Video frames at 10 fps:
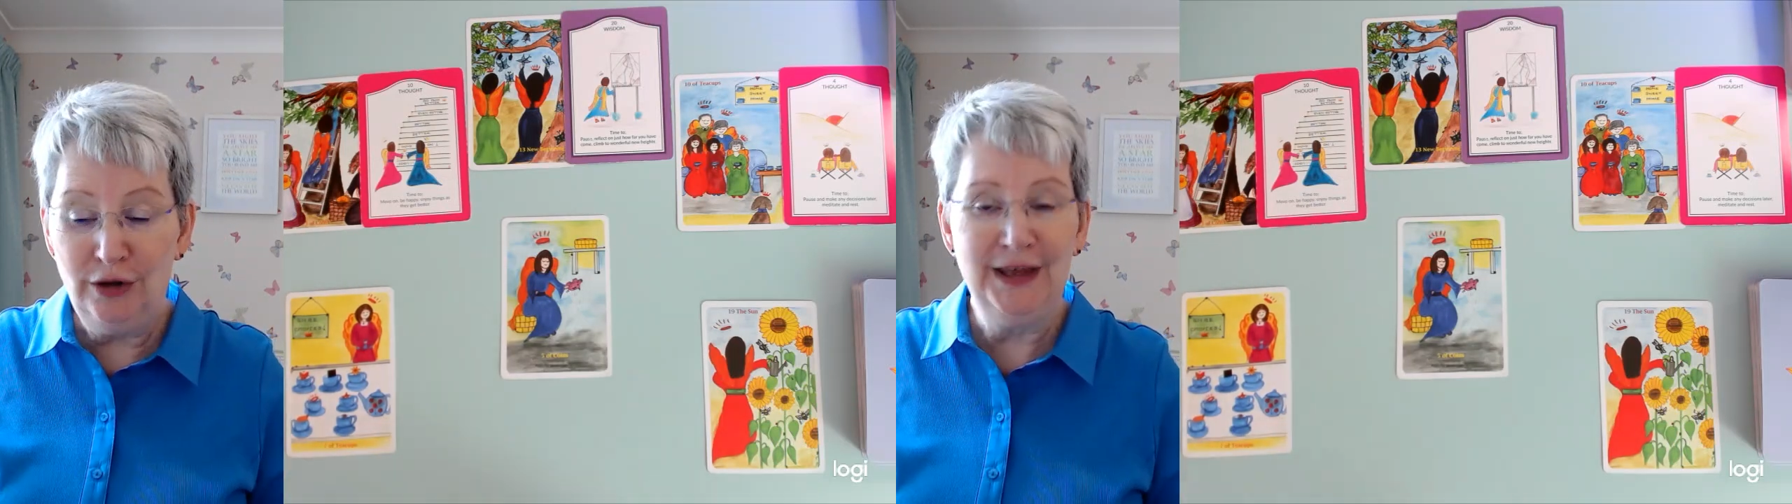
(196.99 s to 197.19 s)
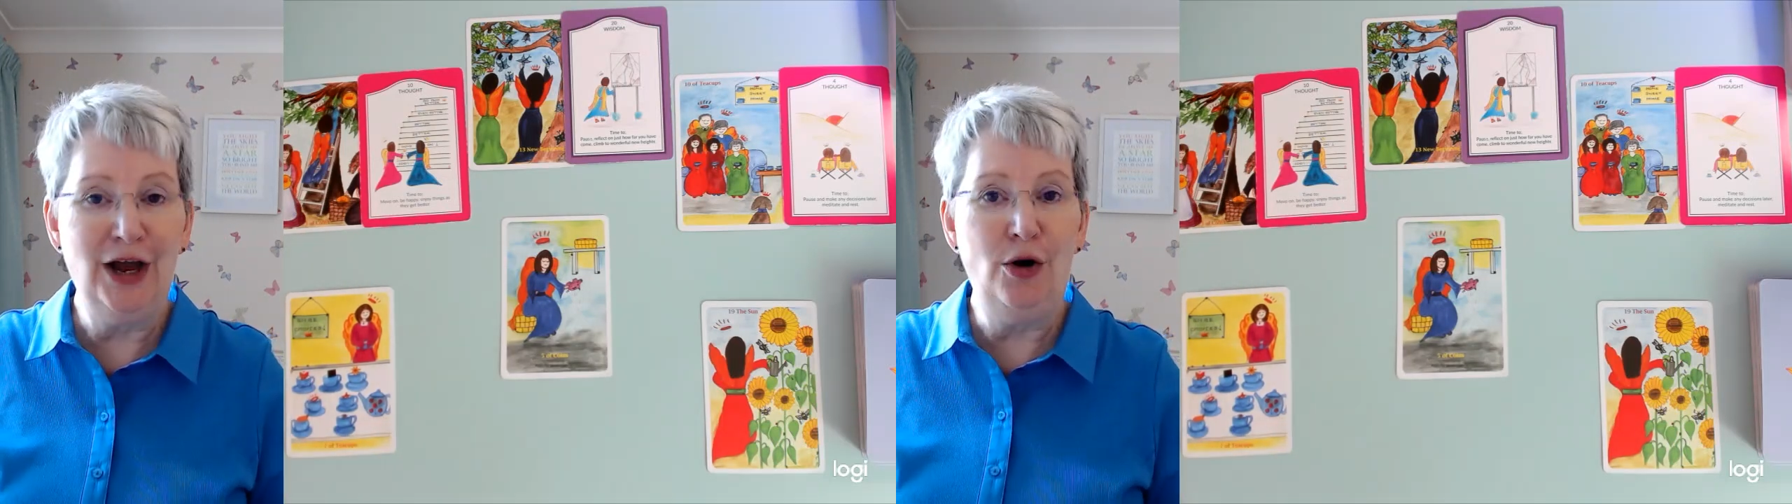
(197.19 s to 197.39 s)

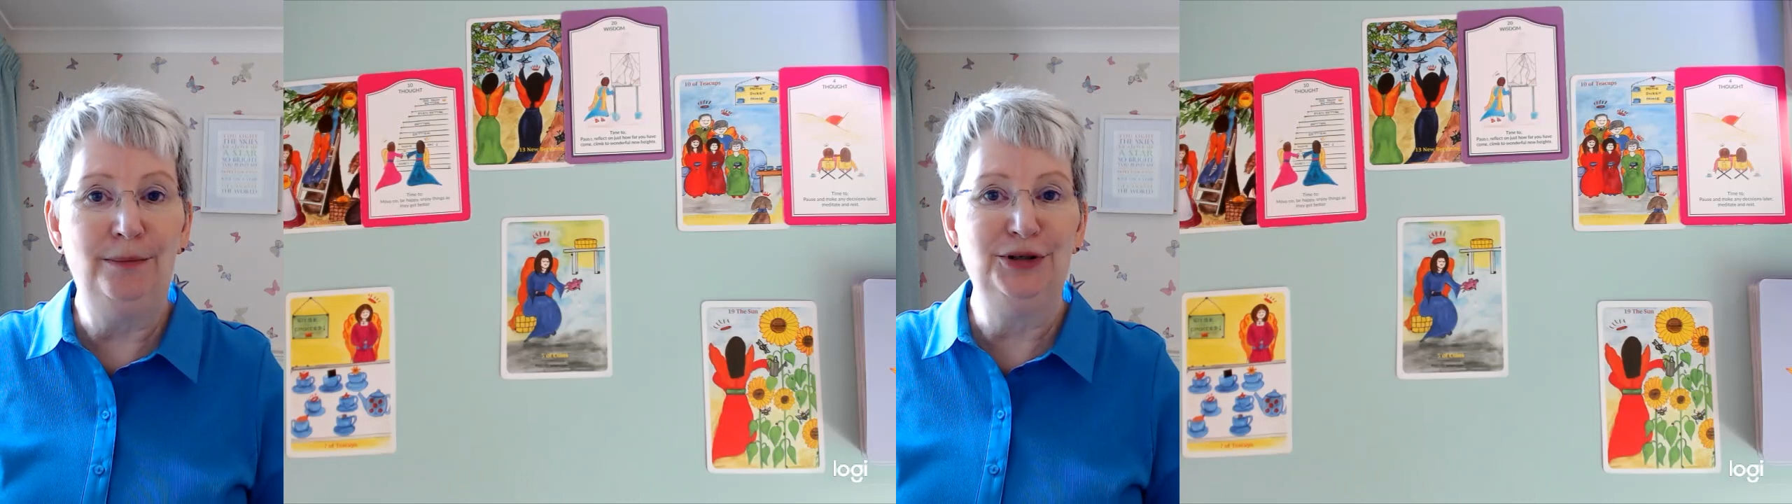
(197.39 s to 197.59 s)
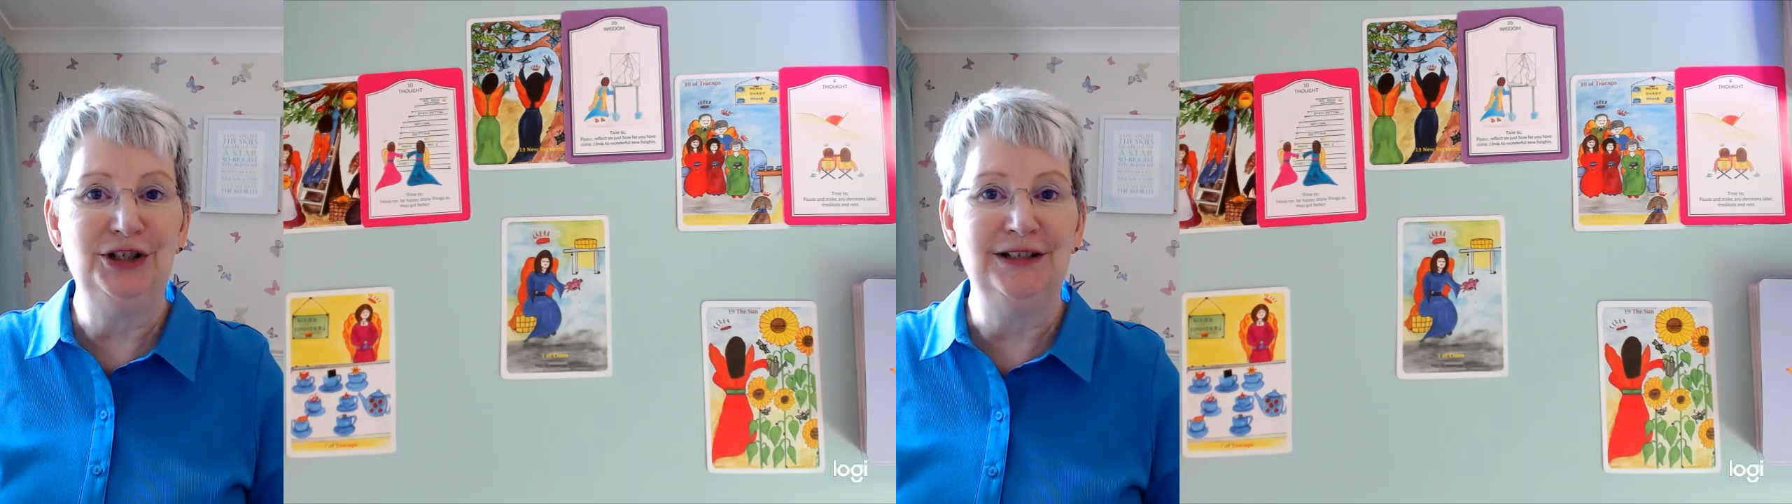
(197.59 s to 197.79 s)
the
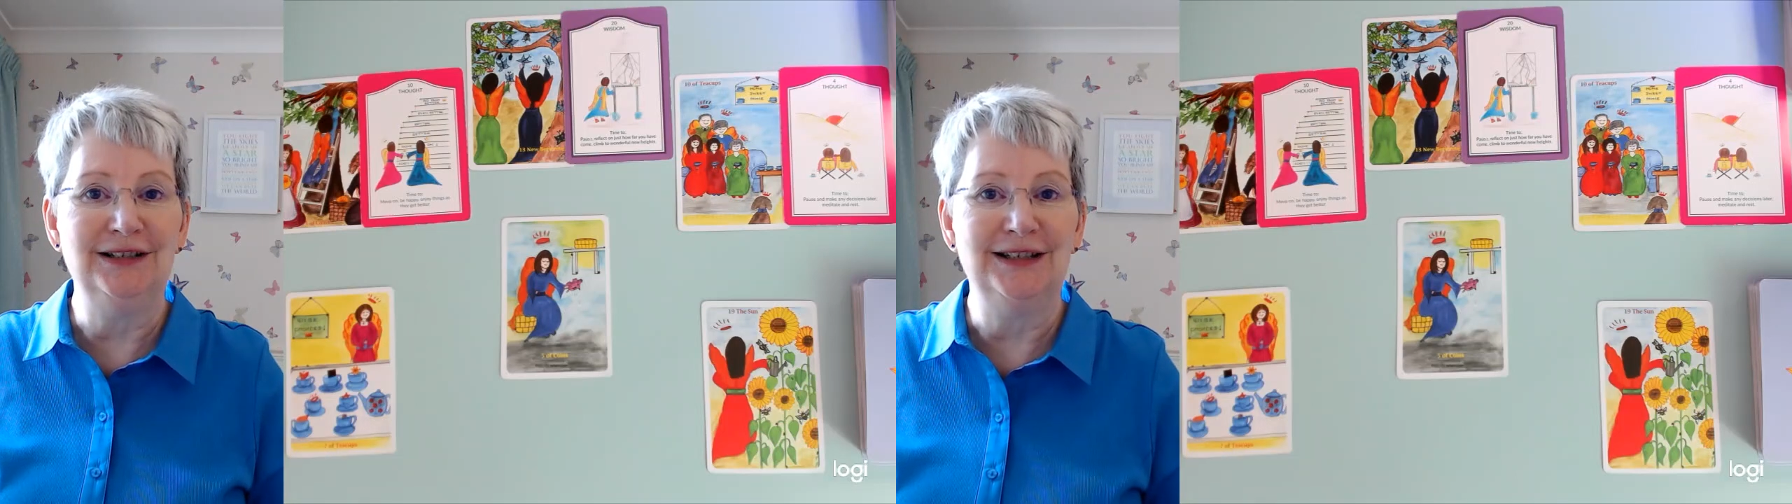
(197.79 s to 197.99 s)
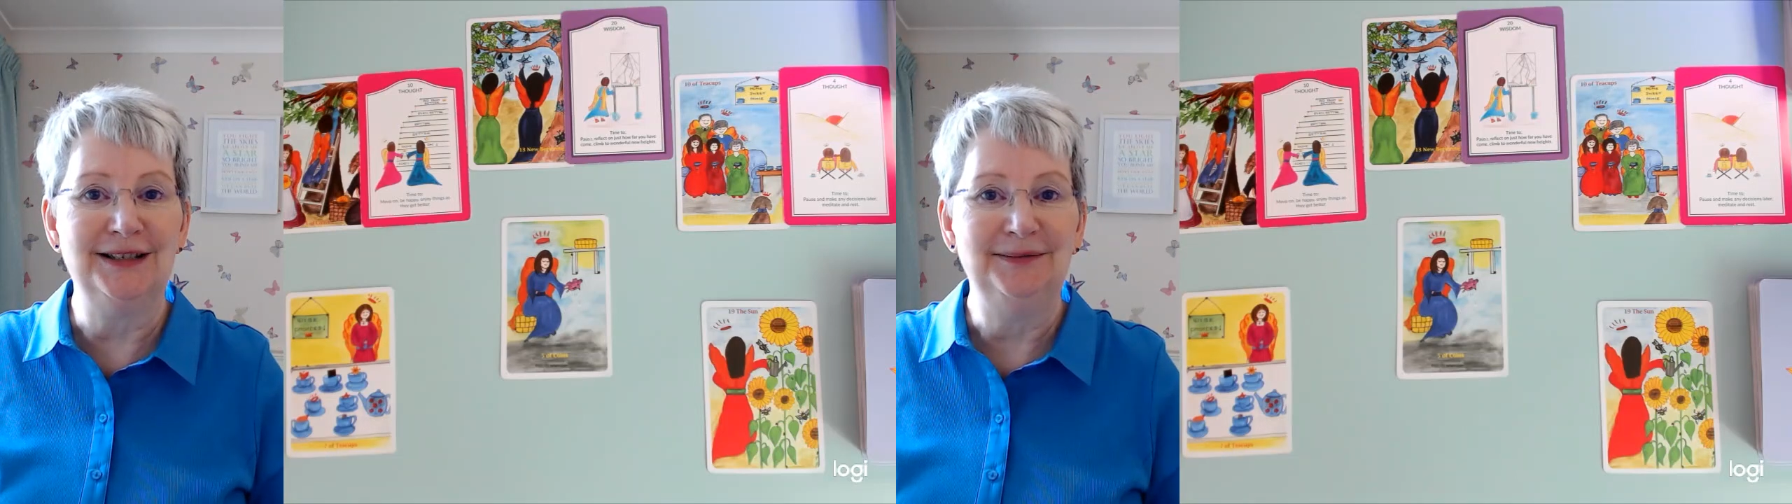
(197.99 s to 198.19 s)

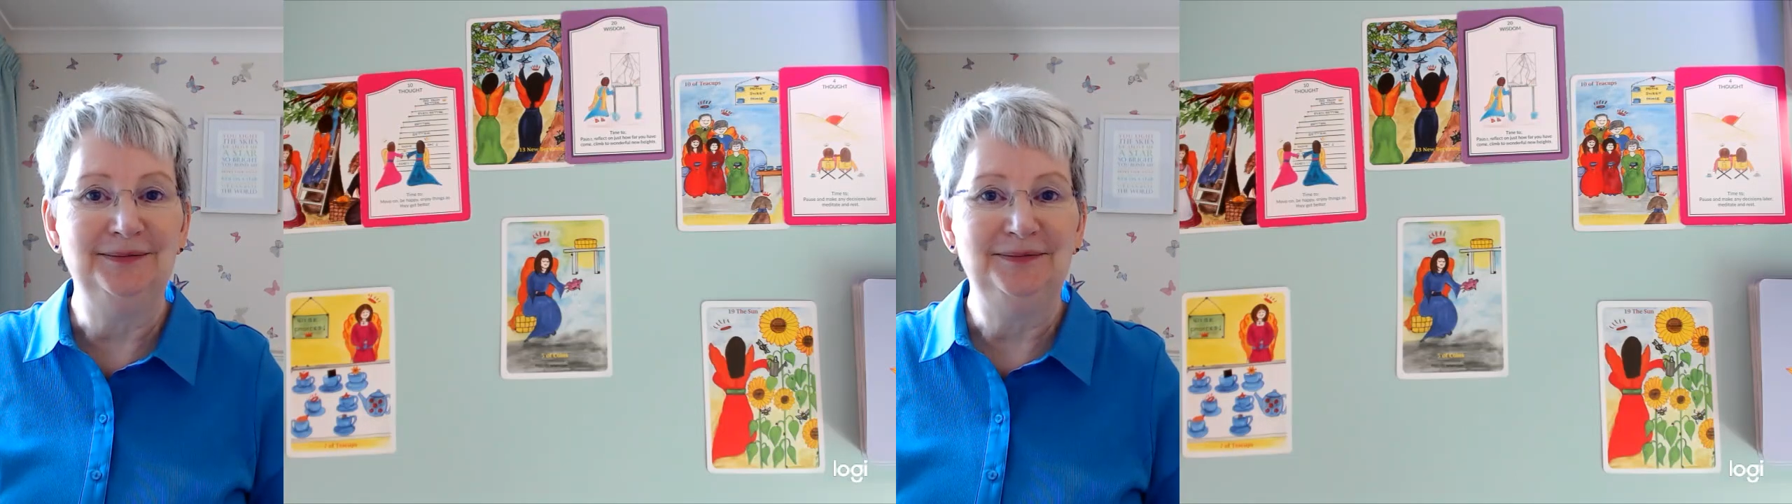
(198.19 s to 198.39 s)
options